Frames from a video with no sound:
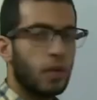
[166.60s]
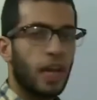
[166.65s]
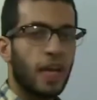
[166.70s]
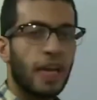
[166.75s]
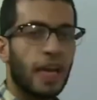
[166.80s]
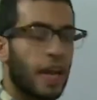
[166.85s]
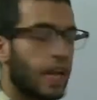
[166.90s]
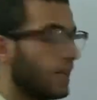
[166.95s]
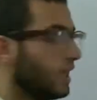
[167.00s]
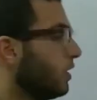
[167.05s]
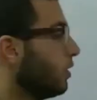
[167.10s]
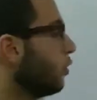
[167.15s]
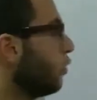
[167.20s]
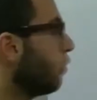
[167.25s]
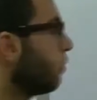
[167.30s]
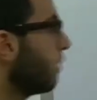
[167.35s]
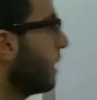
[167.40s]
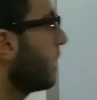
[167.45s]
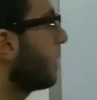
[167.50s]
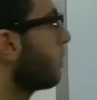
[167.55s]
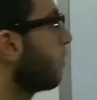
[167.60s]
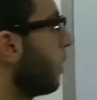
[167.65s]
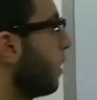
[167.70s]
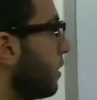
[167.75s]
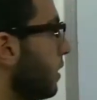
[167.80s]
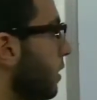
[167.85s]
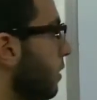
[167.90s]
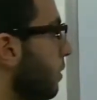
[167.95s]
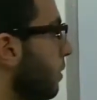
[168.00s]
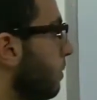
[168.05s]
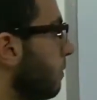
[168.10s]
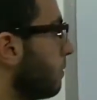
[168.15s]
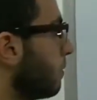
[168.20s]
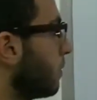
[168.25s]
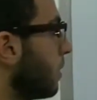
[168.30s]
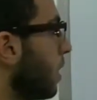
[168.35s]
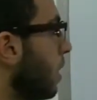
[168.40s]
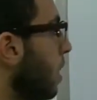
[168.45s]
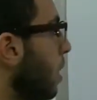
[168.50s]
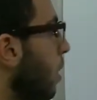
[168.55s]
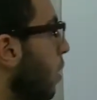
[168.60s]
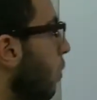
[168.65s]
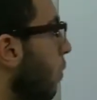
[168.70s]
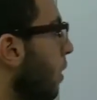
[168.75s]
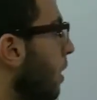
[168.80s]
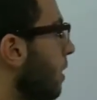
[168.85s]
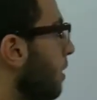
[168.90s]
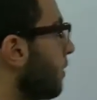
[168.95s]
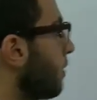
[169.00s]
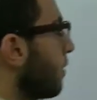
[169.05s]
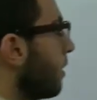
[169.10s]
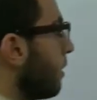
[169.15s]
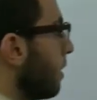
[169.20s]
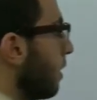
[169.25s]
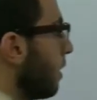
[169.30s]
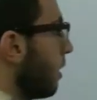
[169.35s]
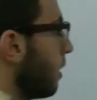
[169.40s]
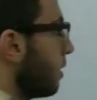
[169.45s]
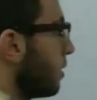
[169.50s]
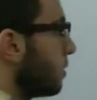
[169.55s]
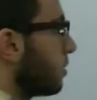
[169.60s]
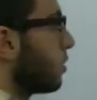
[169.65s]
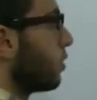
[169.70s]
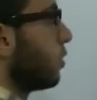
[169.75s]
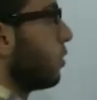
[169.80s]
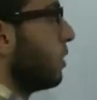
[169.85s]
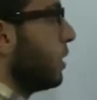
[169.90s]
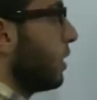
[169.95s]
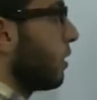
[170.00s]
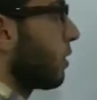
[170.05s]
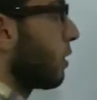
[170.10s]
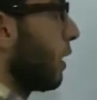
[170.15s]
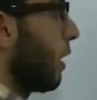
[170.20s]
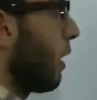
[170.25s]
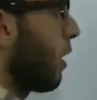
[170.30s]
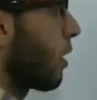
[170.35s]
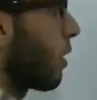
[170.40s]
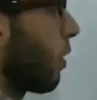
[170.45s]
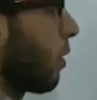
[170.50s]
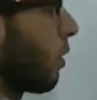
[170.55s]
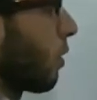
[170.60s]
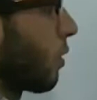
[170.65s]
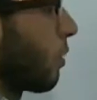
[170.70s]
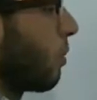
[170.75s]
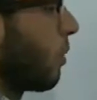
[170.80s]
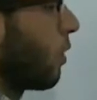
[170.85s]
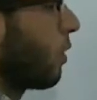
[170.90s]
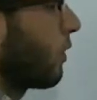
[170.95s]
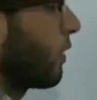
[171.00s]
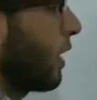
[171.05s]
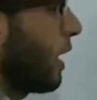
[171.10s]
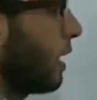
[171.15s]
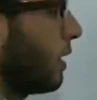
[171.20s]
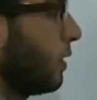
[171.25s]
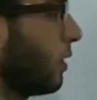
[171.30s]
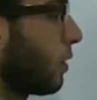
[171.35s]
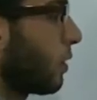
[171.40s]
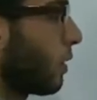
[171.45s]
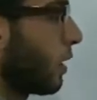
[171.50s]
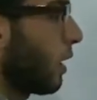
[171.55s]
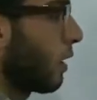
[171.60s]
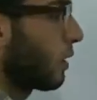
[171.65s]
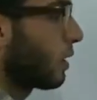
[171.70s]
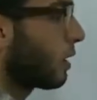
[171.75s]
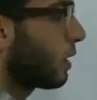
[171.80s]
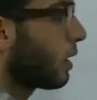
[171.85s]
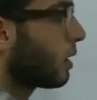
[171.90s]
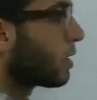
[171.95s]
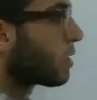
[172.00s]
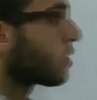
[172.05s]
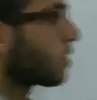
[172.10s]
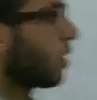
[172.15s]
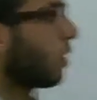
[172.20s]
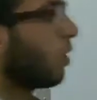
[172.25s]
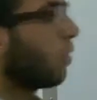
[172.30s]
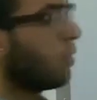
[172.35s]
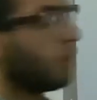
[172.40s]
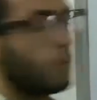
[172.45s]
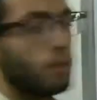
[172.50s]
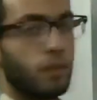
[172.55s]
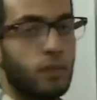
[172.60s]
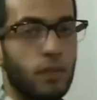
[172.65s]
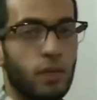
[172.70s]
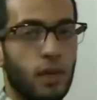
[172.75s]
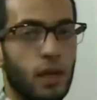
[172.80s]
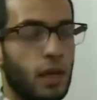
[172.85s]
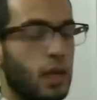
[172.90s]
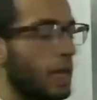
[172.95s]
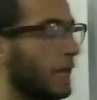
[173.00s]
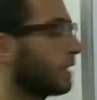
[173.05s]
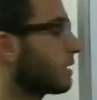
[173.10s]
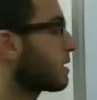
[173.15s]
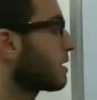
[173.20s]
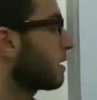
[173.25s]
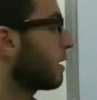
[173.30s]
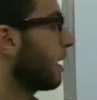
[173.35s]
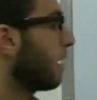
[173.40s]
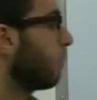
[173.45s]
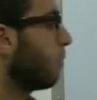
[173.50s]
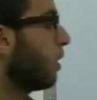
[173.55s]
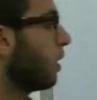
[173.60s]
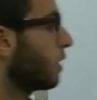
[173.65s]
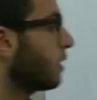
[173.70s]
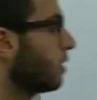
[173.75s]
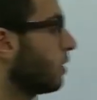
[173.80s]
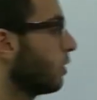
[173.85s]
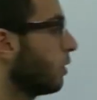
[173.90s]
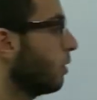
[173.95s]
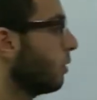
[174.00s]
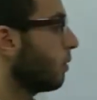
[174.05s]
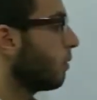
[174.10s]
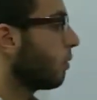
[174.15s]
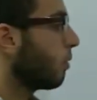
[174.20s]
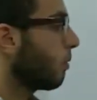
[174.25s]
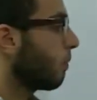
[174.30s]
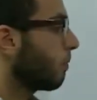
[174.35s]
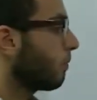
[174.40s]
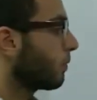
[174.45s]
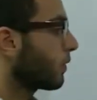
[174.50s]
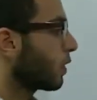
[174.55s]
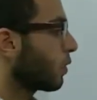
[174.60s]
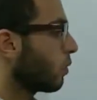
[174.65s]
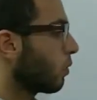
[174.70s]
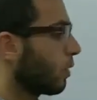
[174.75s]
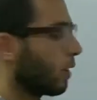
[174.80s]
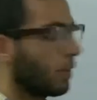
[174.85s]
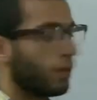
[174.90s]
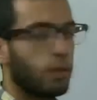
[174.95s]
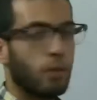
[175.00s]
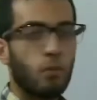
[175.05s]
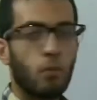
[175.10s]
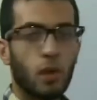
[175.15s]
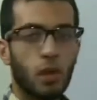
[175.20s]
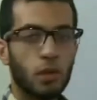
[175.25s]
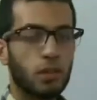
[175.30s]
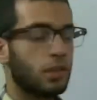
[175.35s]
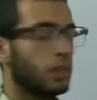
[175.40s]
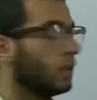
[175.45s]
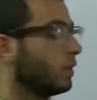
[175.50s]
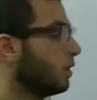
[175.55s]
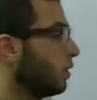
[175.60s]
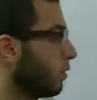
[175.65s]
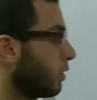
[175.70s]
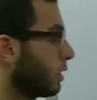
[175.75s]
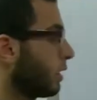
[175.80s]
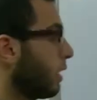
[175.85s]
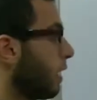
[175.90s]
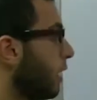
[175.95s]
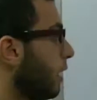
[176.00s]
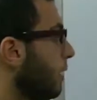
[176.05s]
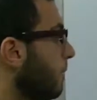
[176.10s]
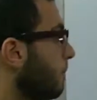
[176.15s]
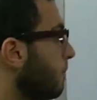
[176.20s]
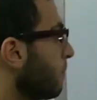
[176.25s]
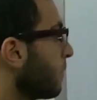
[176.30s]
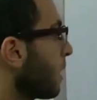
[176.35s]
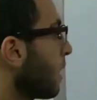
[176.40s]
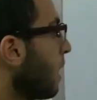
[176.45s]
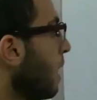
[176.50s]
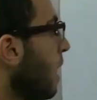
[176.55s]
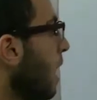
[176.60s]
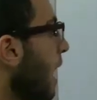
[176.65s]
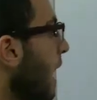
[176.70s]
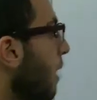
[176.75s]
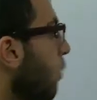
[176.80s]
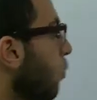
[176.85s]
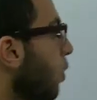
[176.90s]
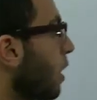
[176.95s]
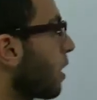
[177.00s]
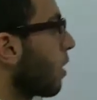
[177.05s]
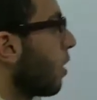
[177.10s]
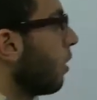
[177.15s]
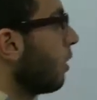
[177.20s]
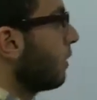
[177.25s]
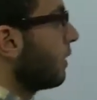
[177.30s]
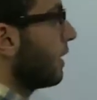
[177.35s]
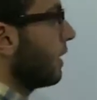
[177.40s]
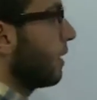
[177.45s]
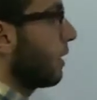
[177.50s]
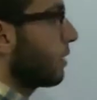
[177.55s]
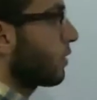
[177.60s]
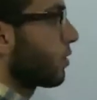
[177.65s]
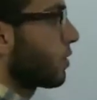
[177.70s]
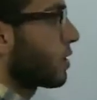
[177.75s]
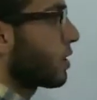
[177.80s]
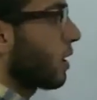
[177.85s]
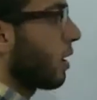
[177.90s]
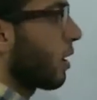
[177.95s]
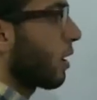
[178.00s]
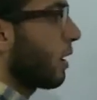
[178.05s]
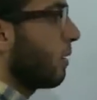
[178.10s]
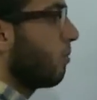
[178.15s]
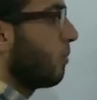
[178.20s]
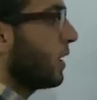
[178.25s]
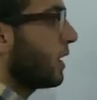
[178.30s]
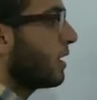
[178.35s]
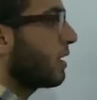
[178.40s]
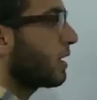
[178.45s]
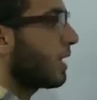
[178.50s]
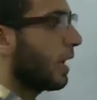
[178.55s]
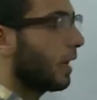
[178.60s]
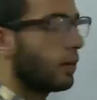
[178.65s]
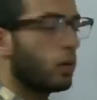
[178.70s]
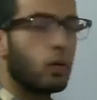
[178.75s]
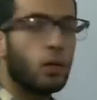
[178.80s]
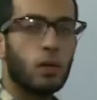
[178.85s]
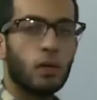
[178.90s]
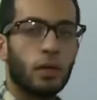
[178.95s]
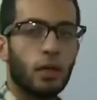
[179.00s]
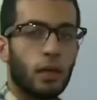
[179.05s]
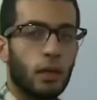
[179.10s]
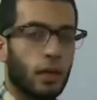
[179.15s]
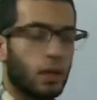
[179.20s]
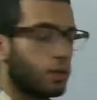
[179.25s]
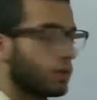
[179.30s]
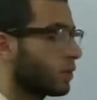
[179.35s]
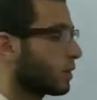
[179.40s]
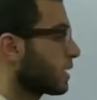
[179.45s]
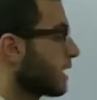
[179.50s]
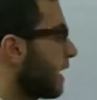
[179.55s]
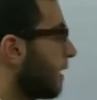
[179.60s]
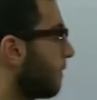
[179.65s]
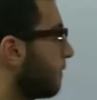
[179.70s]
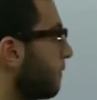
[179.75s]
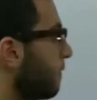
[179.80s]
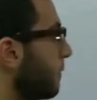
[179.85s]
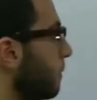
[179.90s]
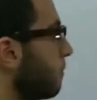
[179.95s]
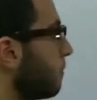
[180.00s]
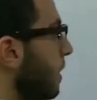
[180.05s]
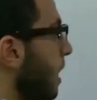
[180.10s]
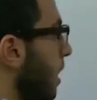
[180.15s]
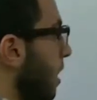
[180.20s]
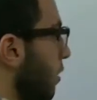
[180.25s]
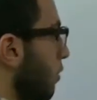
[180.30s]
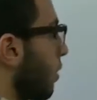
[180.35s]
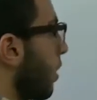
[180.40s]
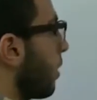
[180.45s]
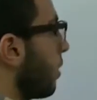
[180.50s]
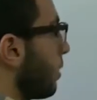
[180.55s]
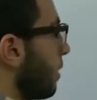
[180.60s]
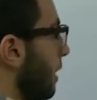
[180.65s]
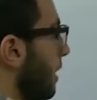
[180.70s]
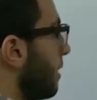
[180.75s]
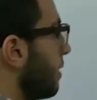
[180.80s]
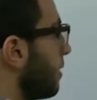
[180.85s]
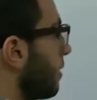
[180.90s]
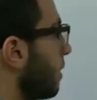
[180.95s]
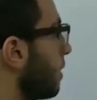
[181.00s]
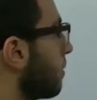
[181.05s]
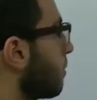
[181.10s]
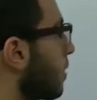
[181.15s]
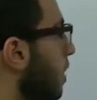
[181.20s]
like a new big molecule with two nuclei or more than nuclei. So that it's a molecule with multi-nuclei where all the electrons are embedded and all the electrons have a role in the